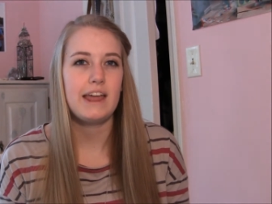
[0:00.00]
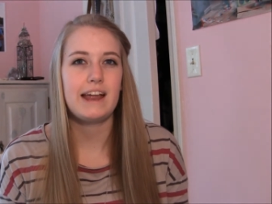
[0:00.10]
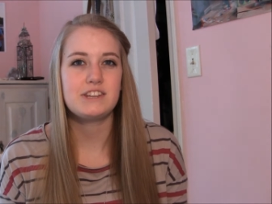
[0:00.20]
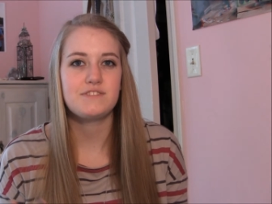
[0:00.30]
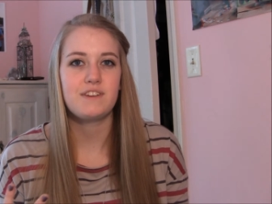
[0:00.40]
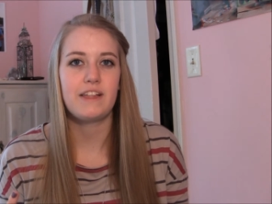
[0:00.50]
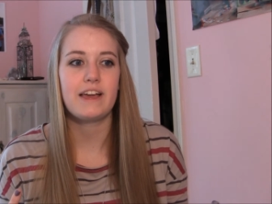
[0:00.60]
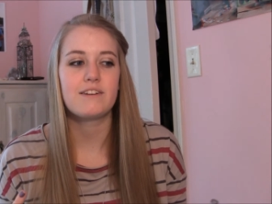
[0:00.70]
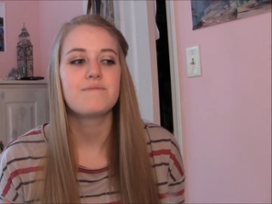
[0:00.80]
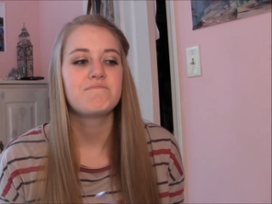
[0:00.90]
And I just feel
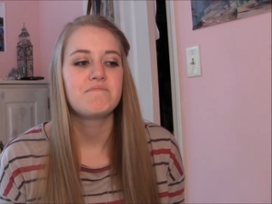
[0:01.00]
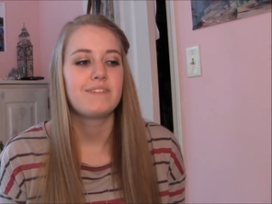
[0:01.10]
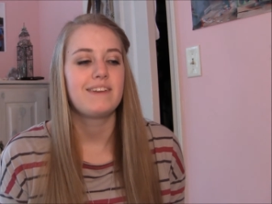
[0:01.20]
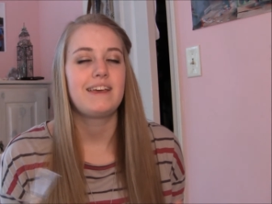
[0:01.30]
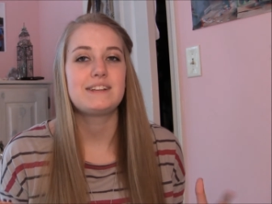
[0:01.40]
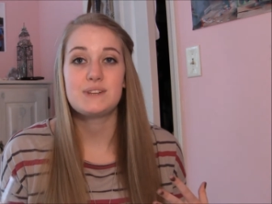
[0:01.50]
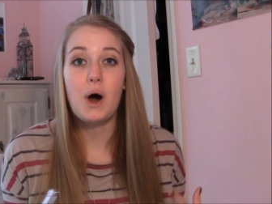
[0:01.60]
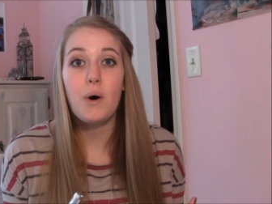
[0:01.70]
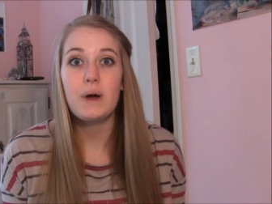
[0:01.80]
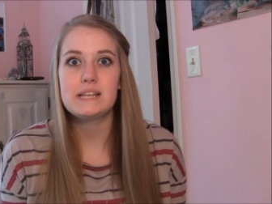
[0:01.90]
like it's
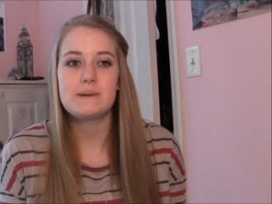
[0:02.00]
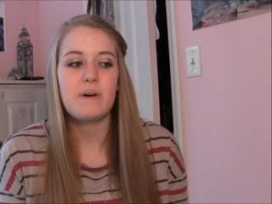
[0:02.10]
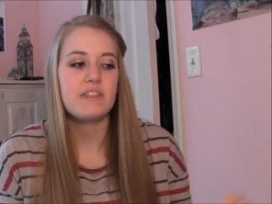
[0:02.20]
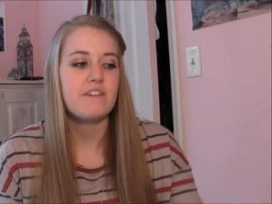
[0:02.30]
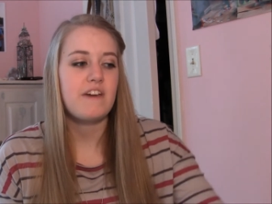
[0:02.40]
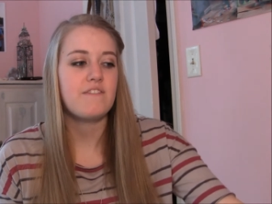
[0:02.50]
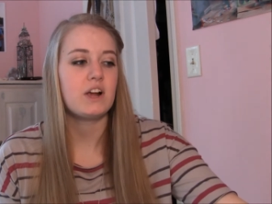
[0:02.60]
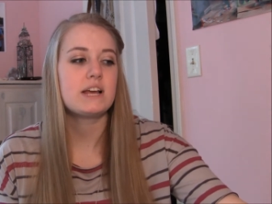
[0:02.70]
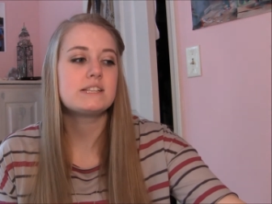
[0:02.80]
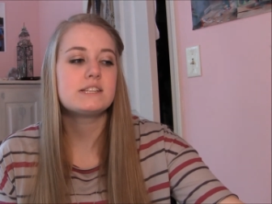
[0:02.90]
always a monthly favorite
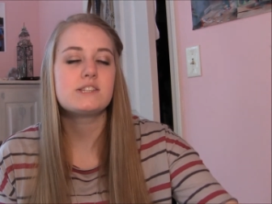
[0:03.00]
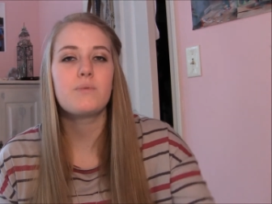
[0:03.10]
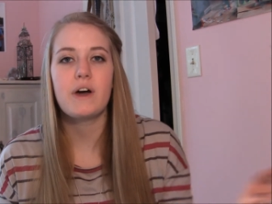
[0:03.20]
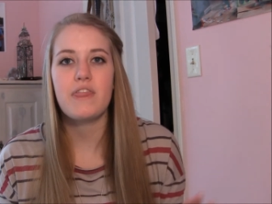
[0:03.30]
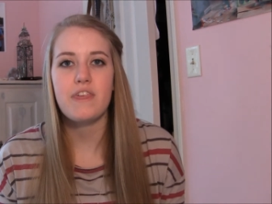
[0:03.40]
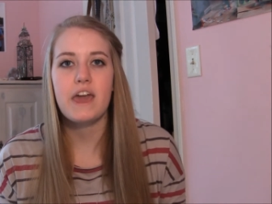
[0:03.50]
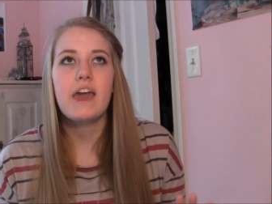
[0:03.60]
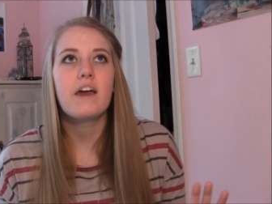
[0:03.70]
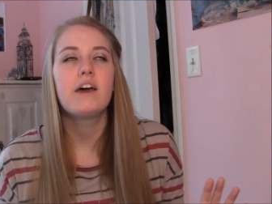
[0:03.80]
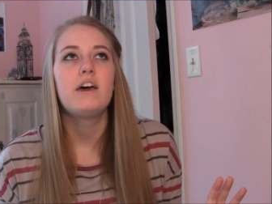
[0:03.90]
because it's the one thing